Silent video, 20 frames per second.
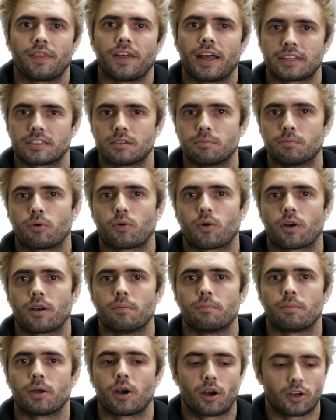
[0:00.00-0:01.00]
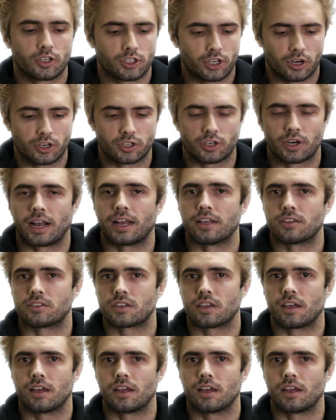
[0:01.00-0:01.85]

that's important, but our charger has,